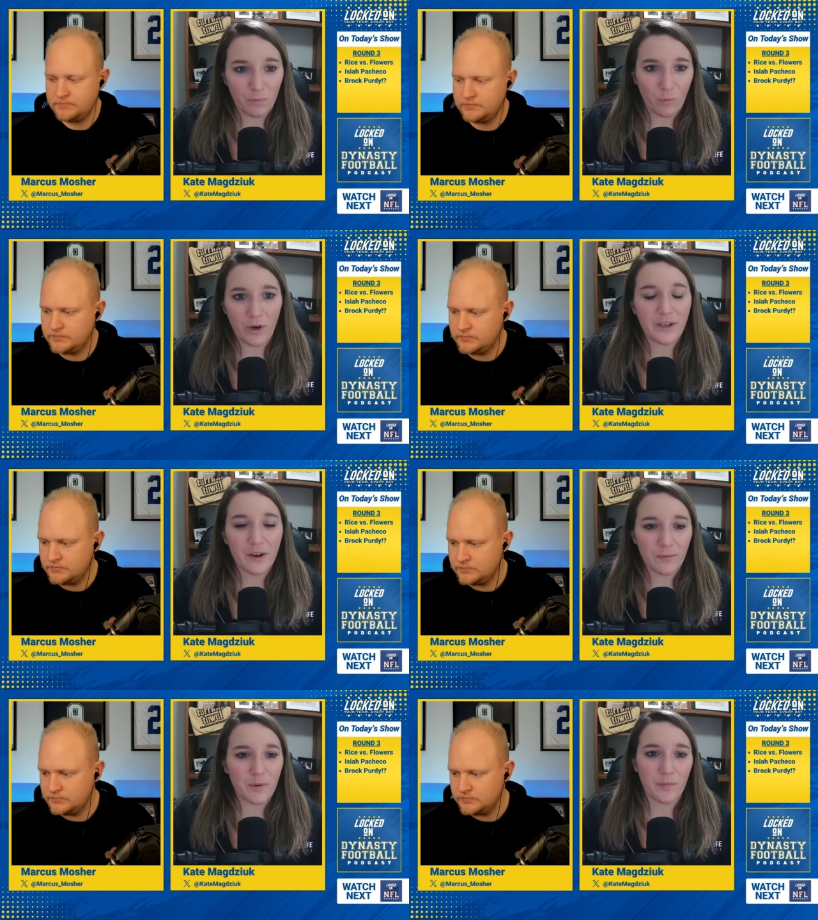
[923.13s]
Speaker 1: 1 year
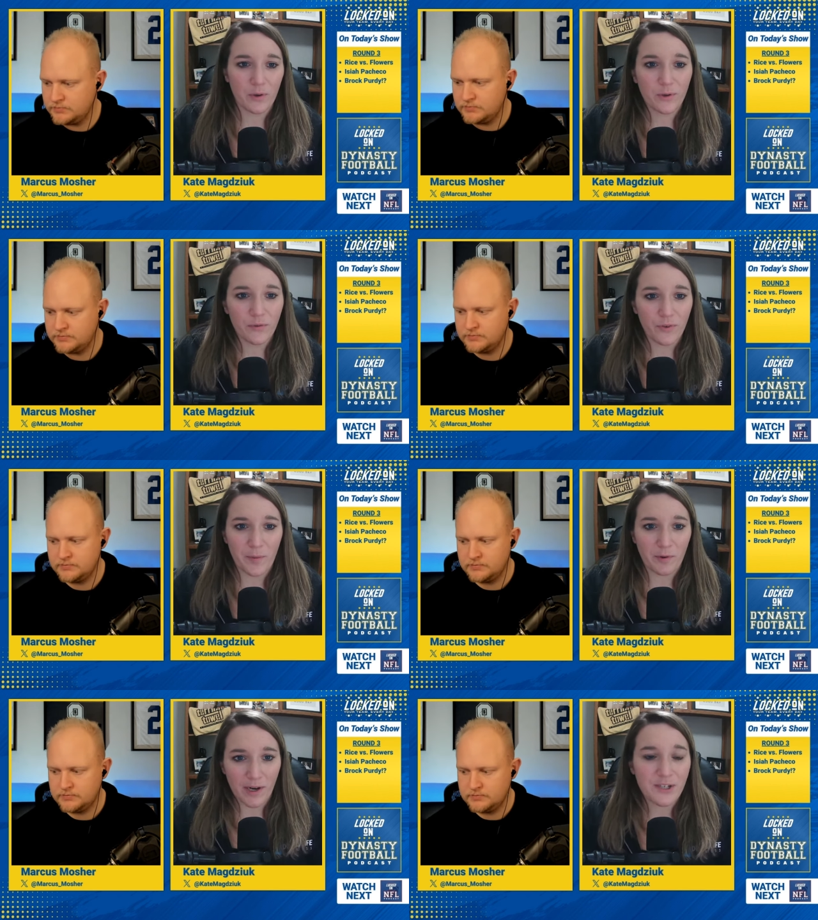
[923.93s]
removed from a
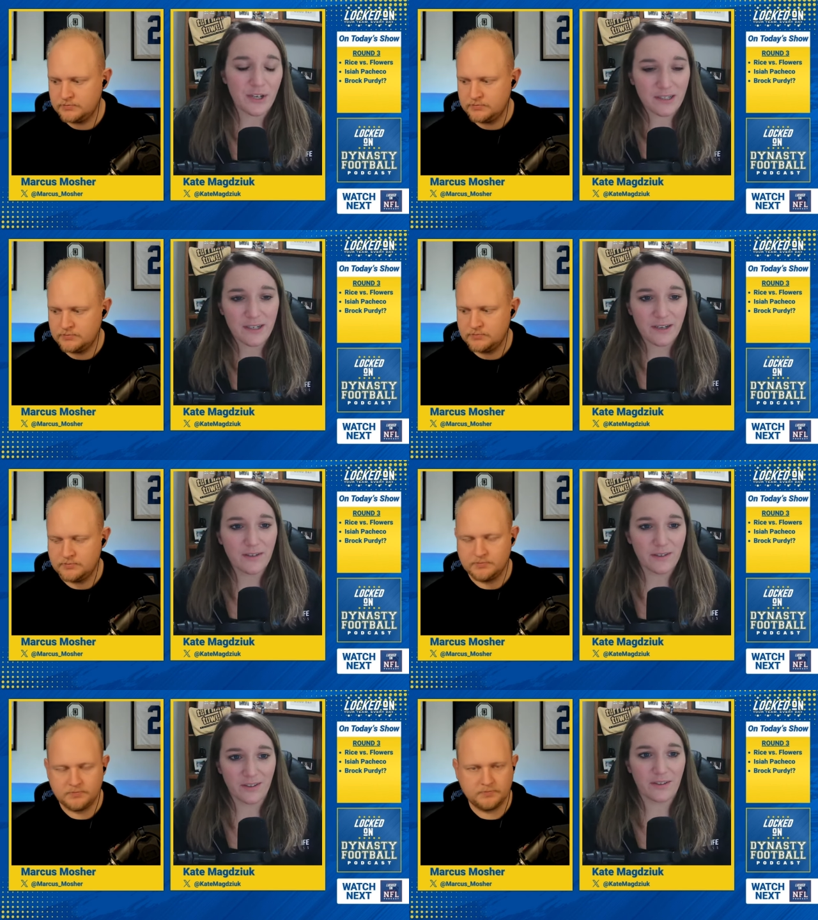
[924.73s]
rushing title
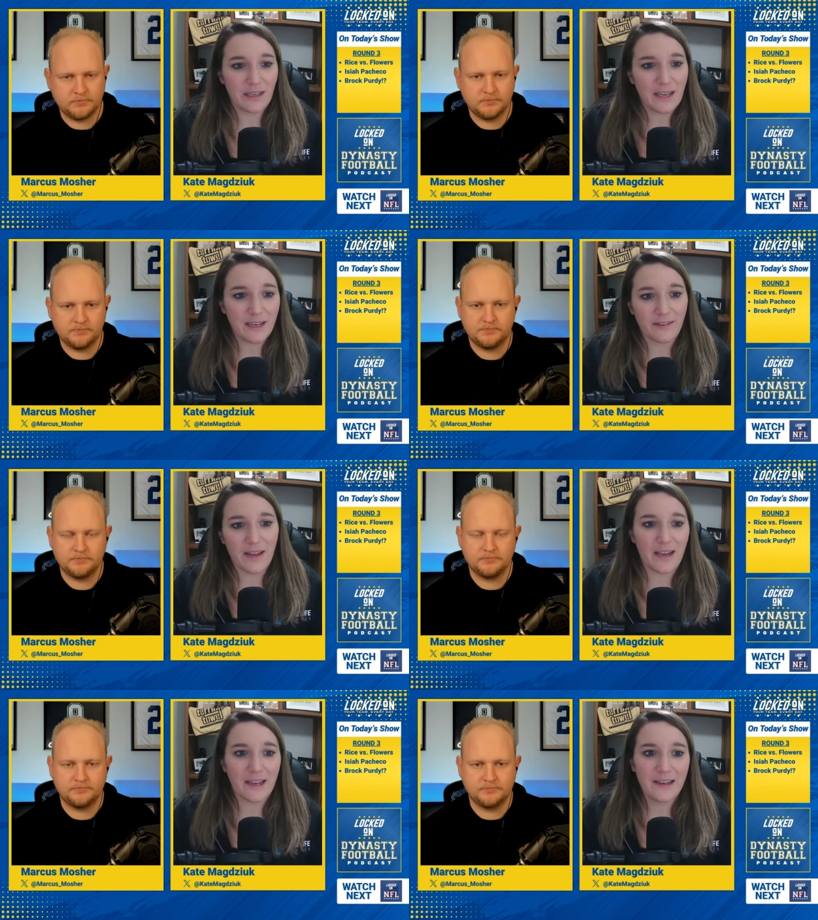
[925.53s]
in the league.
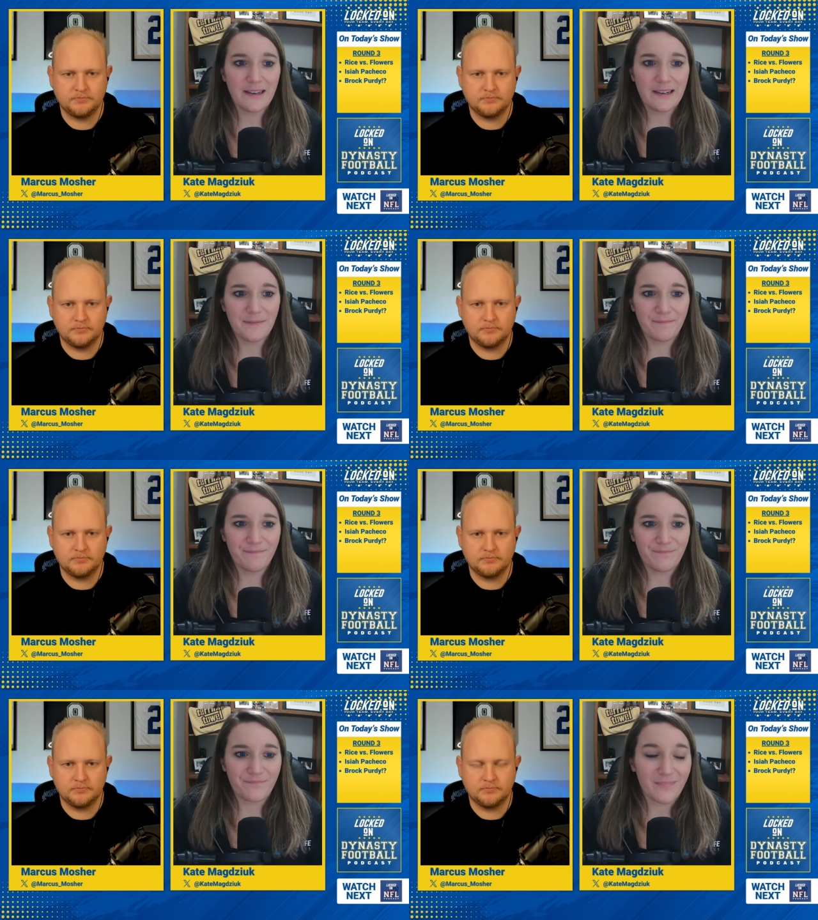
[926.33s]
Like
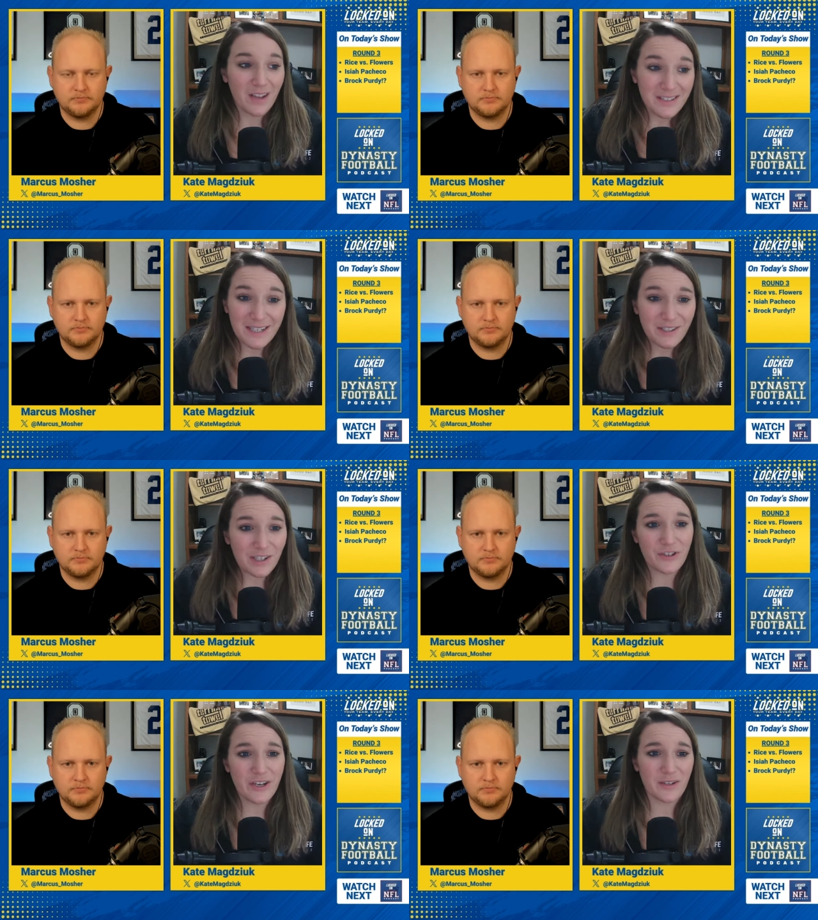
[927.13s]
I'll take Josh
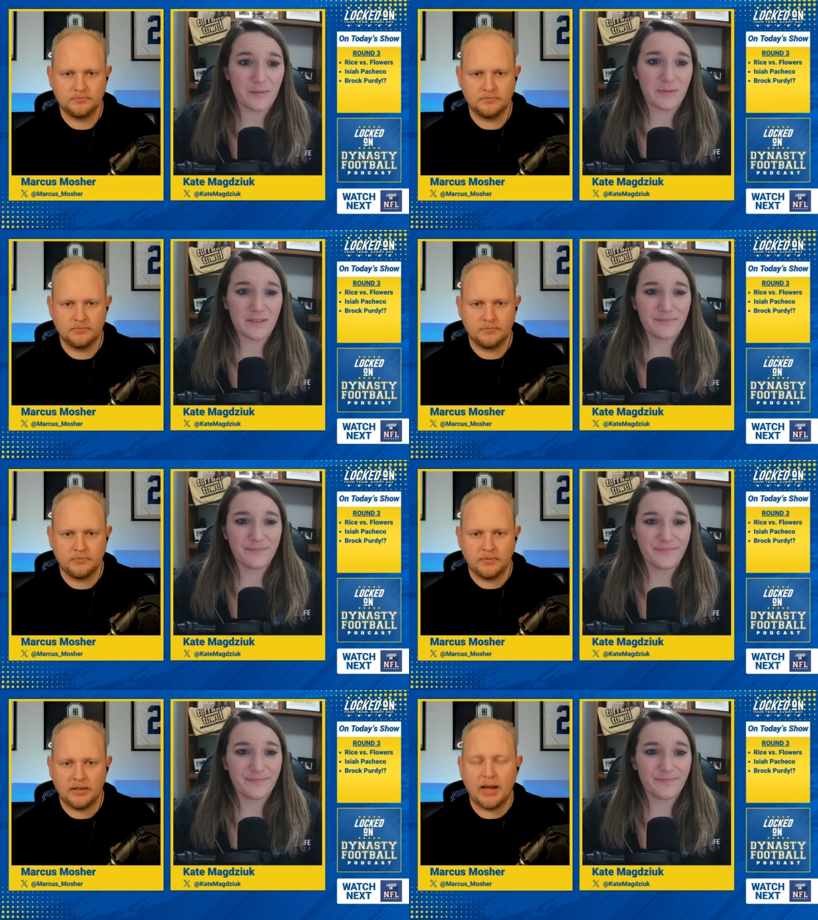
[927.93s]
Jacobs.
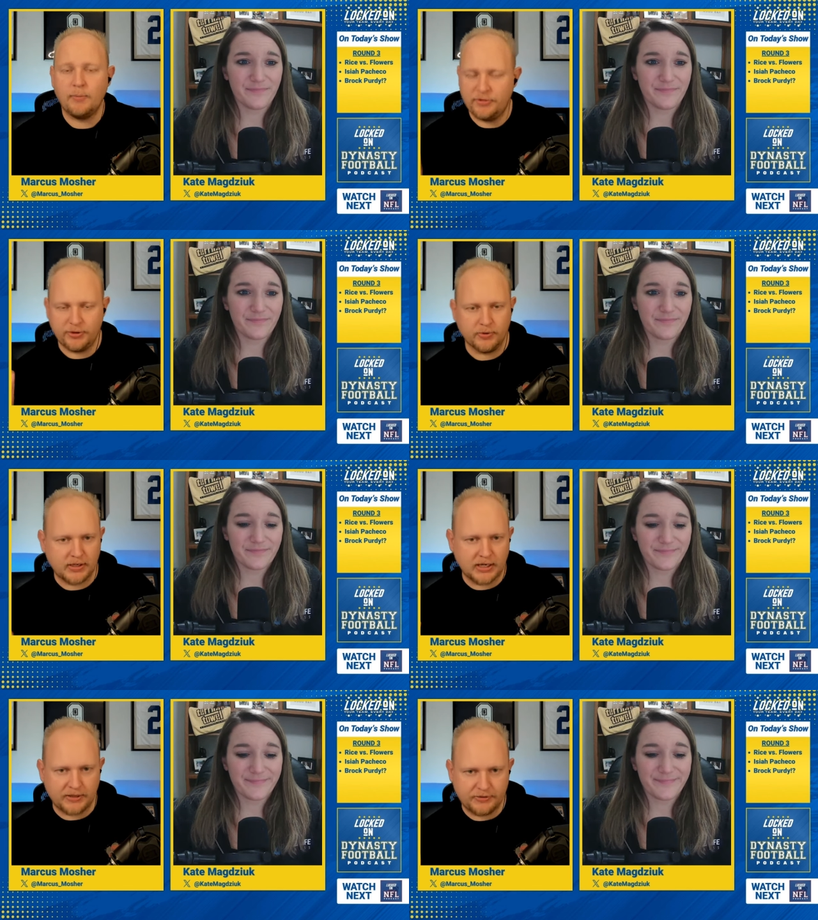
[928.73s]
Speaker 2: I'm with you.
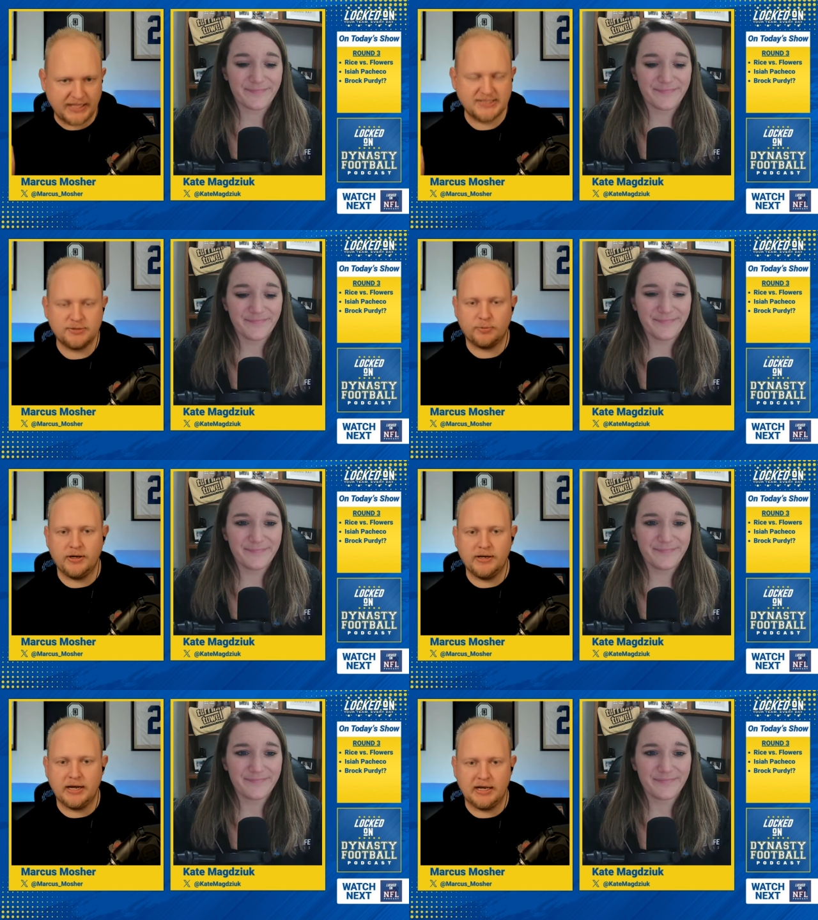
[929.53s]
That's the one
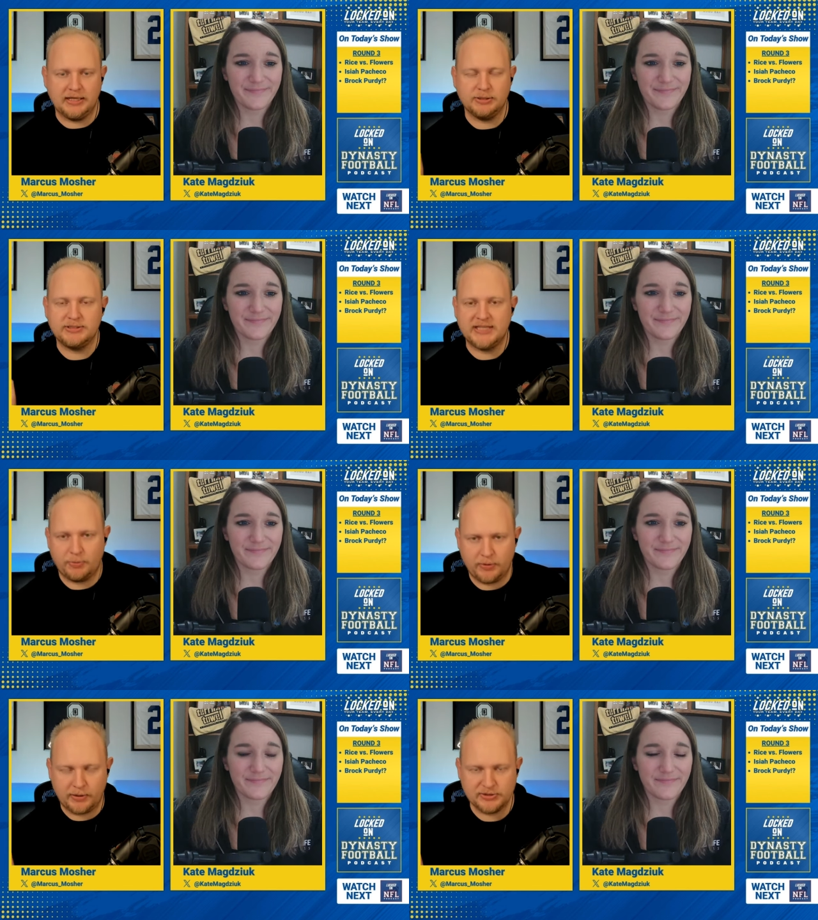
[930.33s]
I looked at when
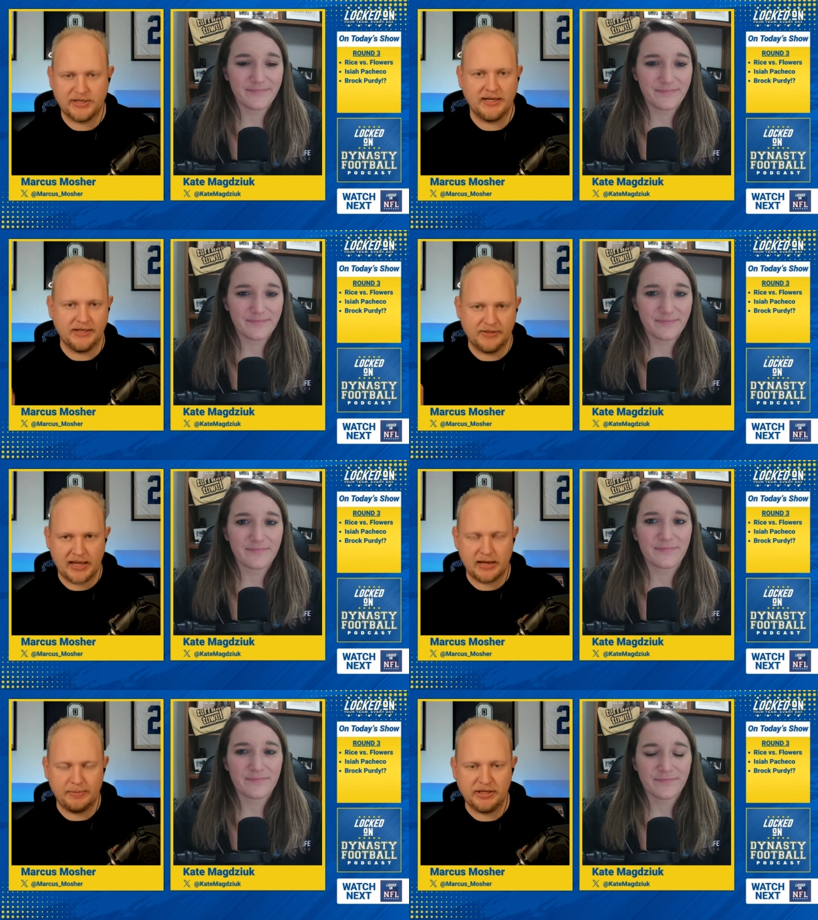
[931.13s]
I was looking at the
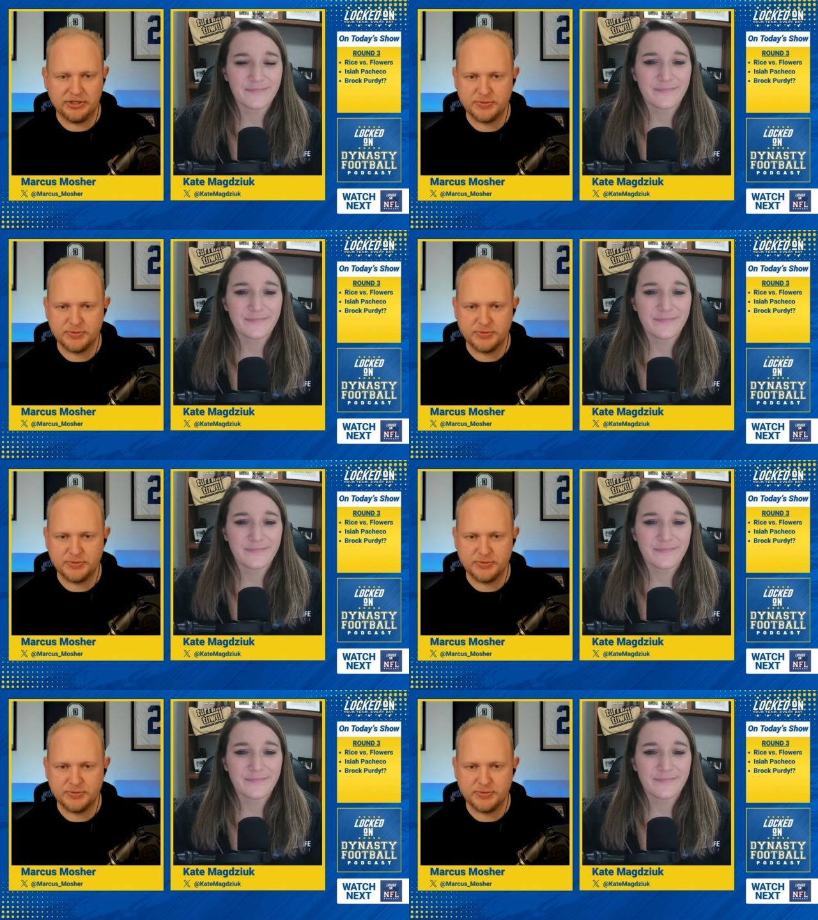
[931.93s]
ADP this